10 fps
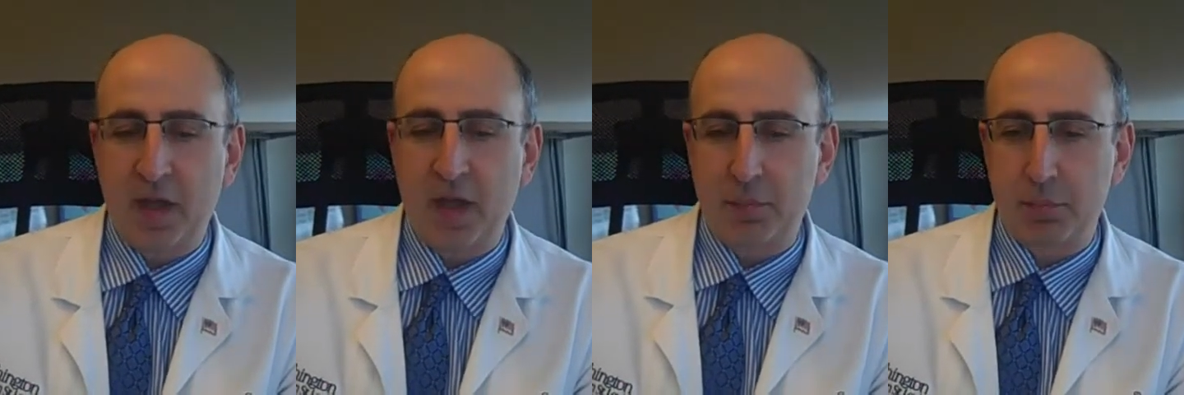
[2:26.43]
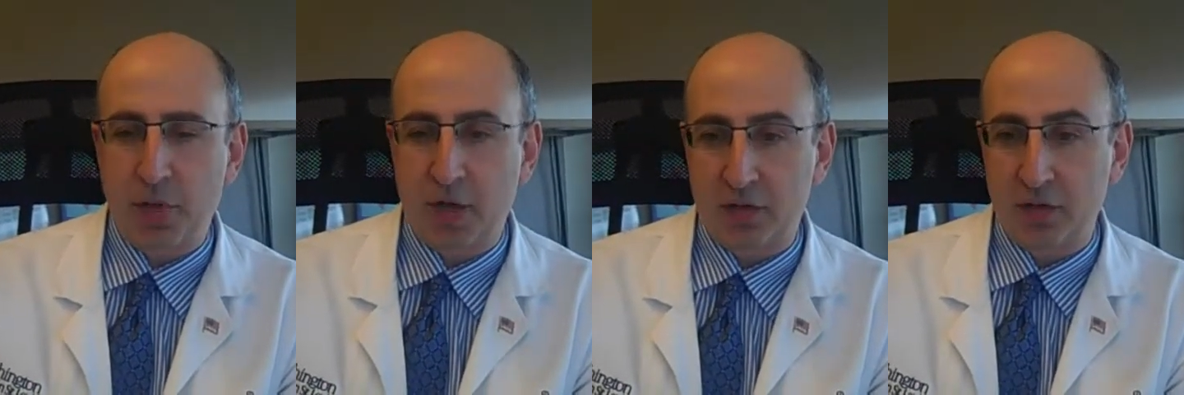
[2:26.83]
end
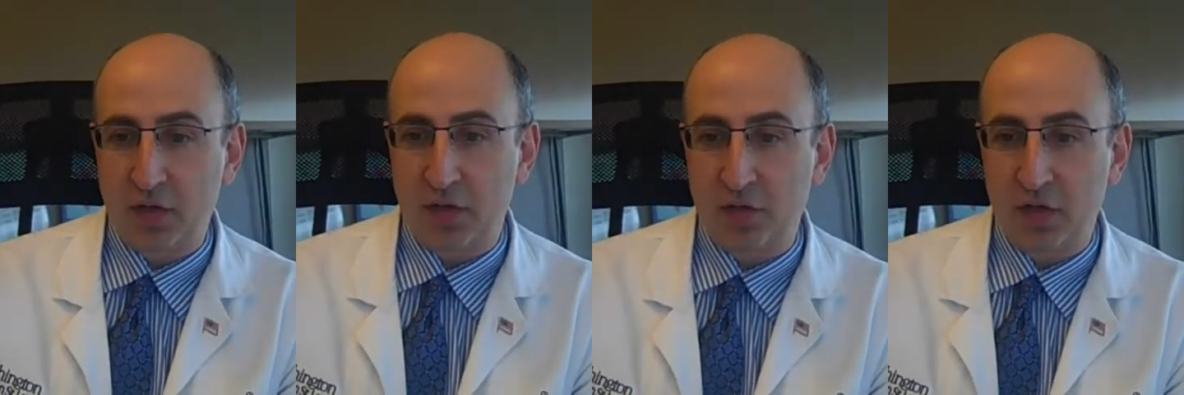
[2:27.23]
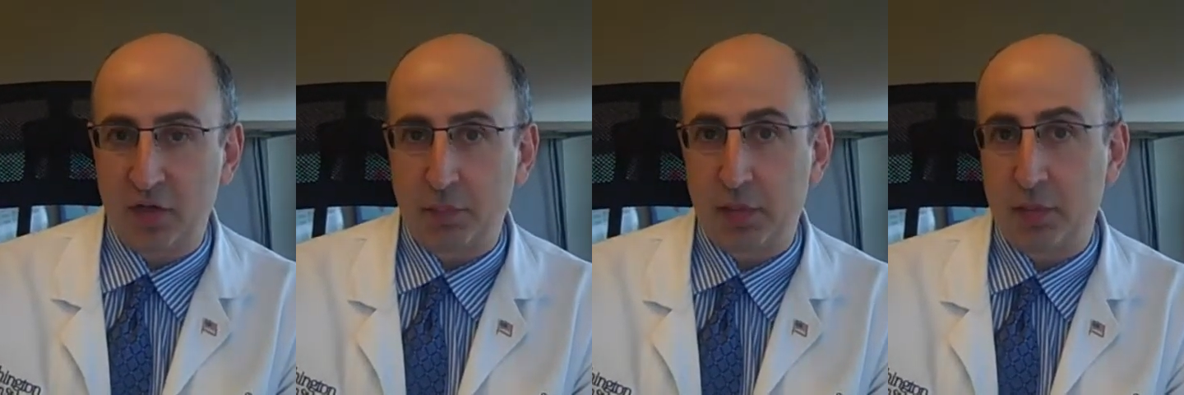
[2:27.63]
product of the
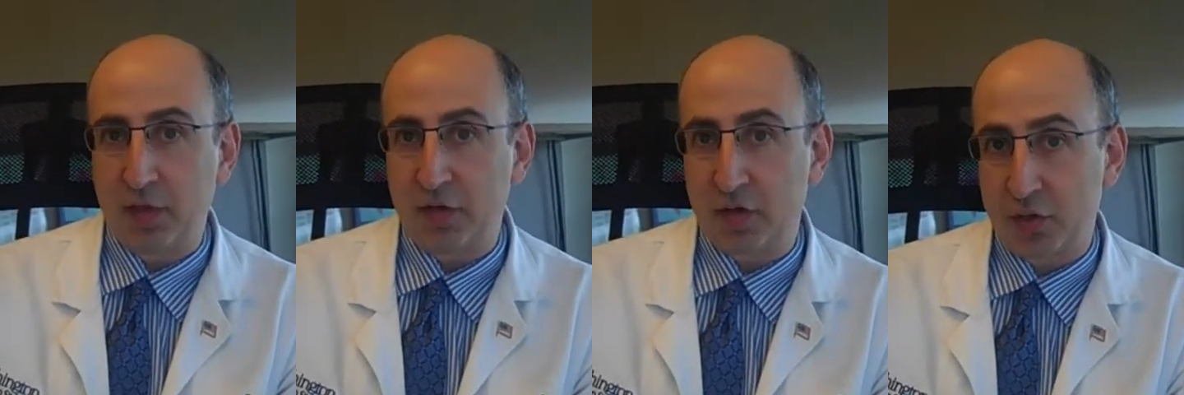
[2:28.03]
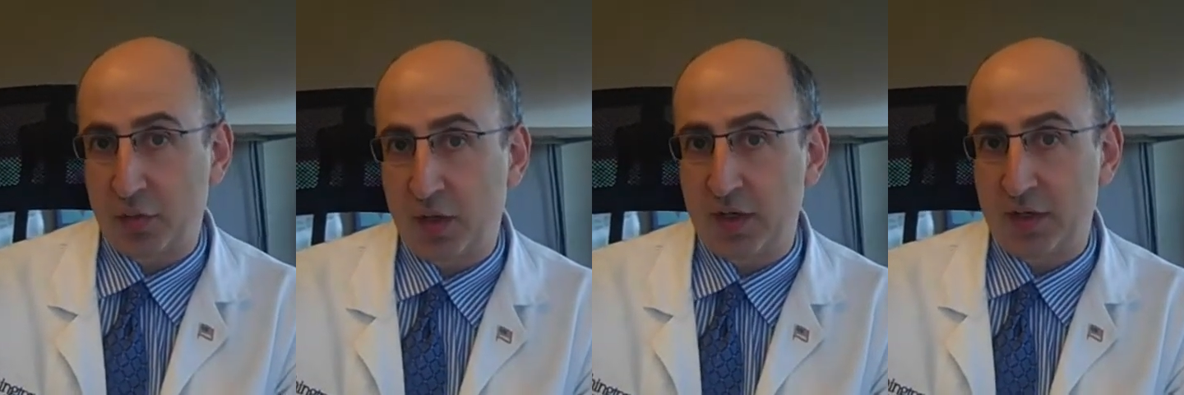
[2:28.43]
disease, but really to
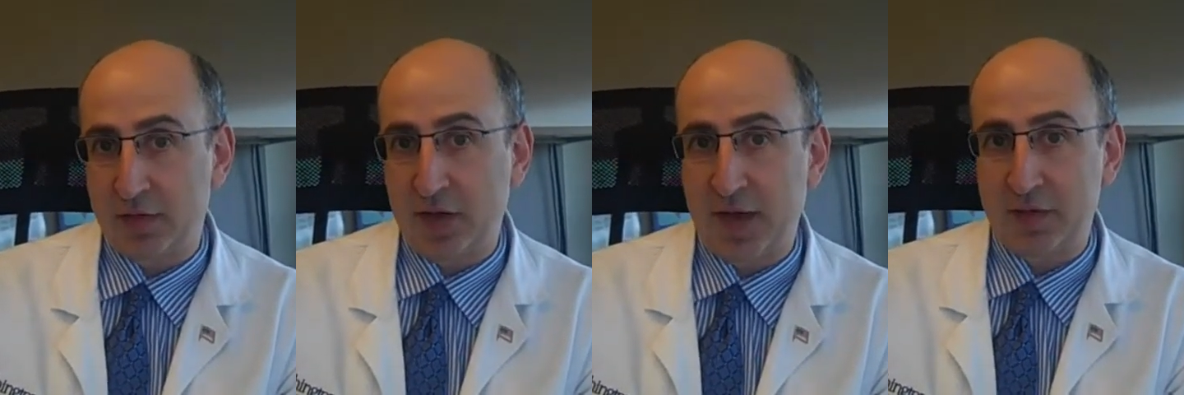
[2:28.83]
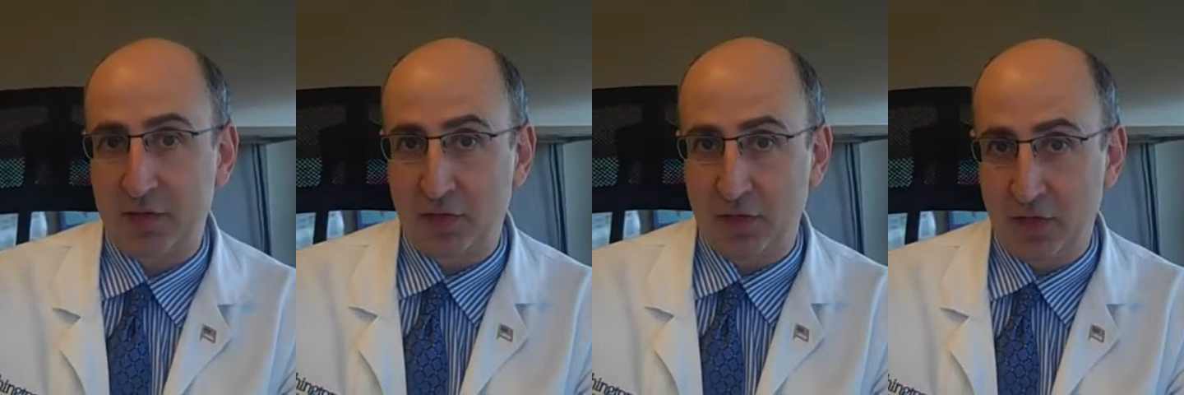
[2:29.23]
try and attack
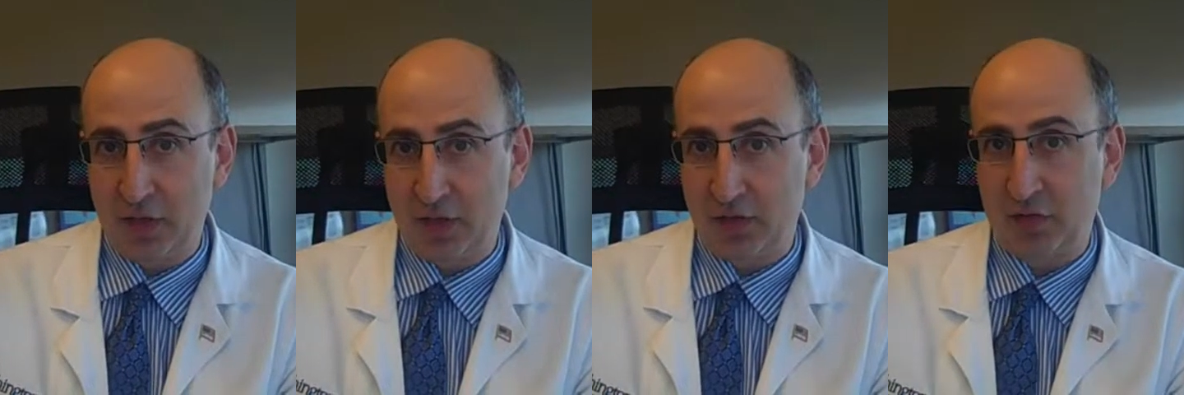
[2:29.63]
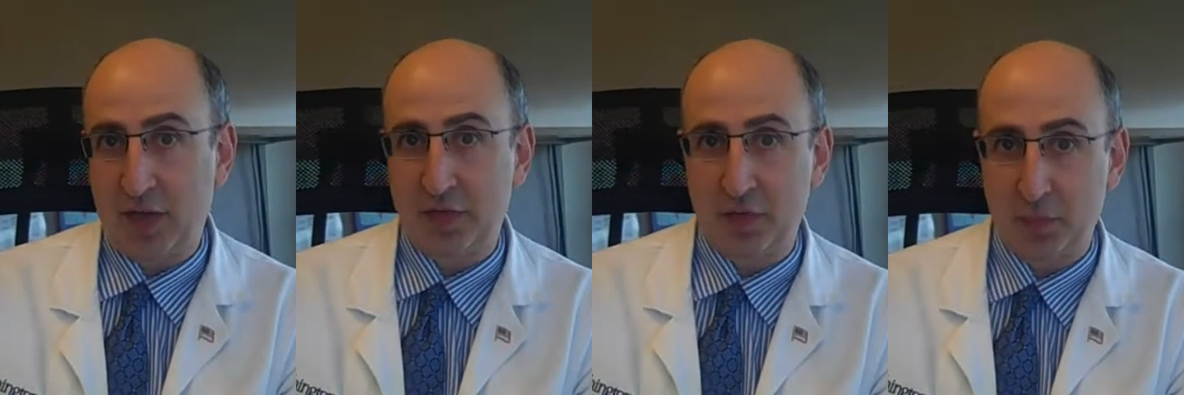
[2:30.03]
the disease
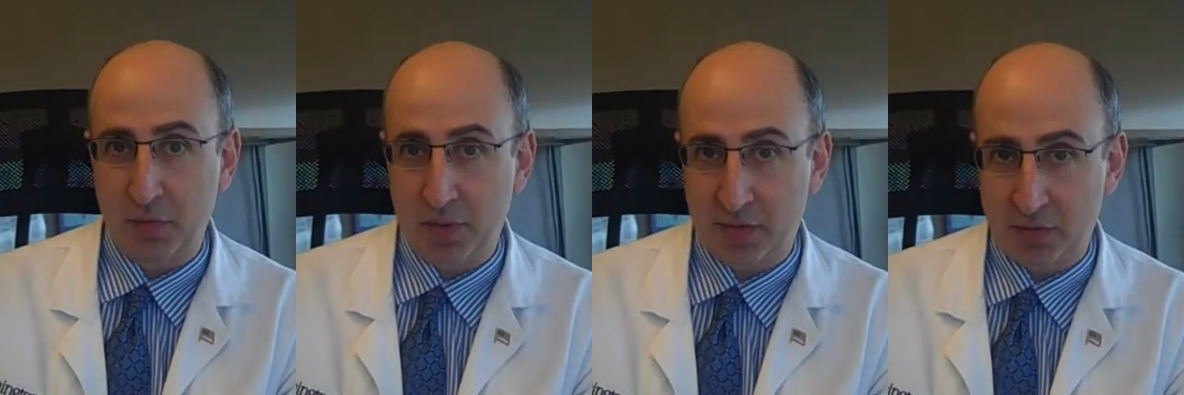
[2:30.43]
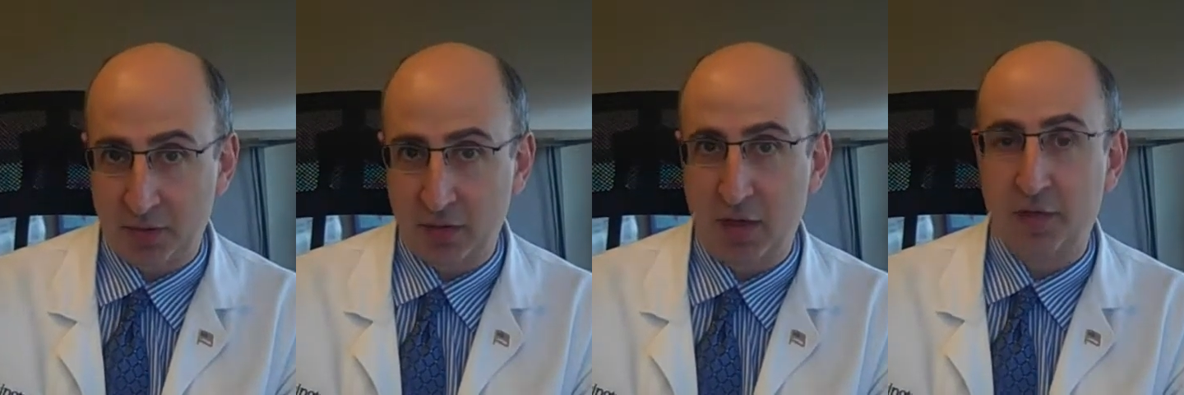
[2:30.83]
at the
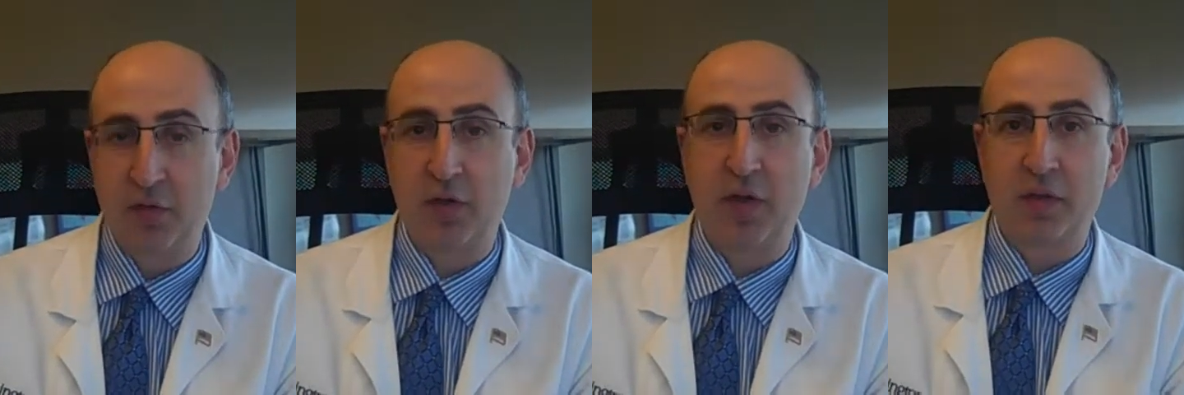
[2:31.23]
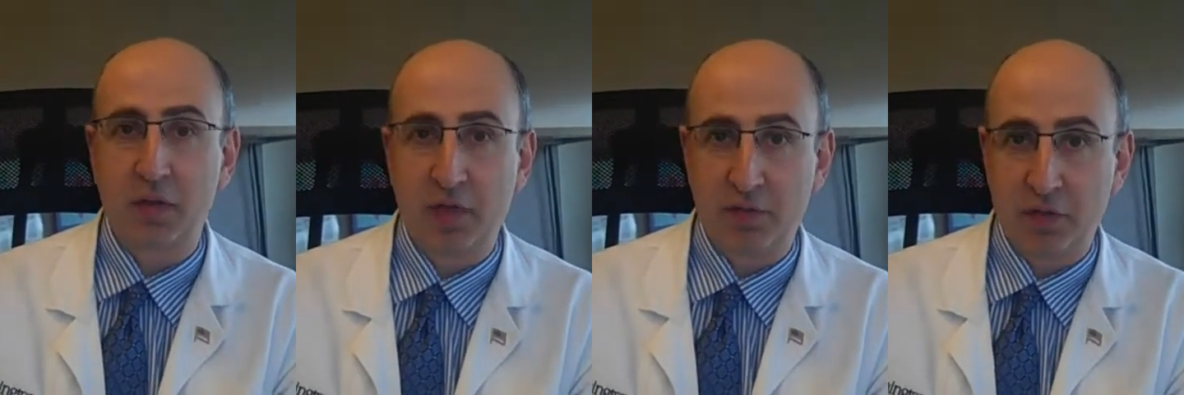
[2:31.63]
molecular level
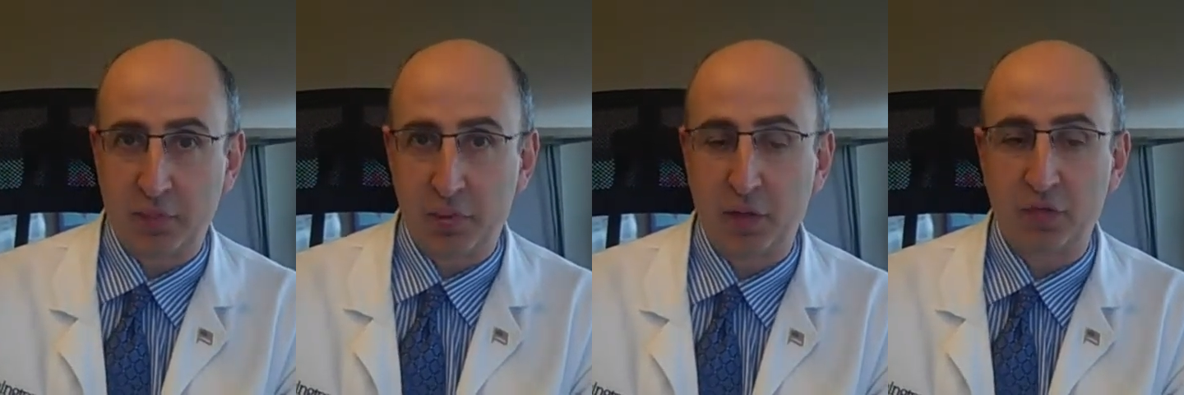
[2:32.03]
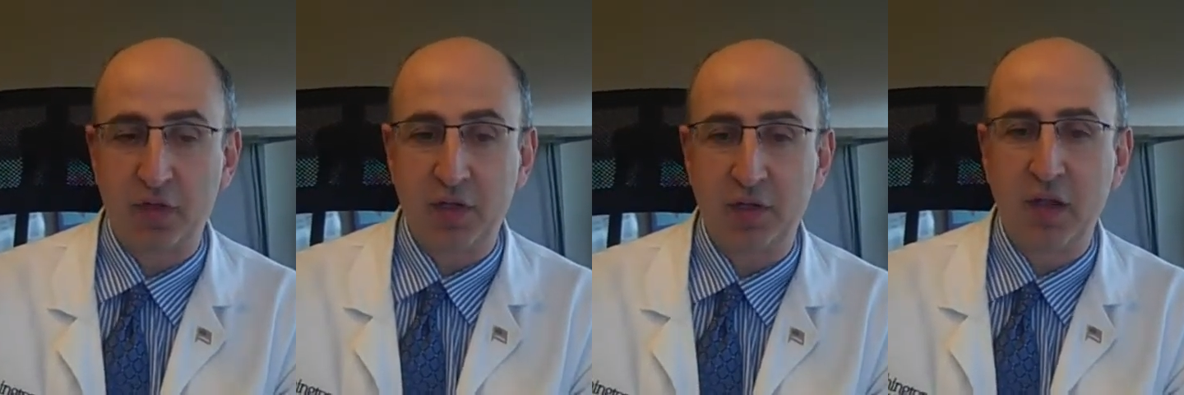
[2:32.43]
and the level of the
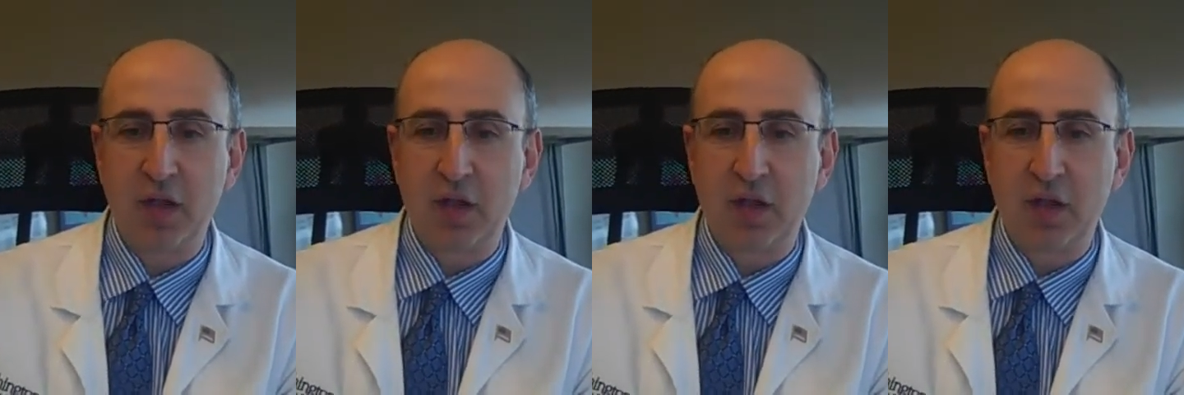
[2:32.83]
protein,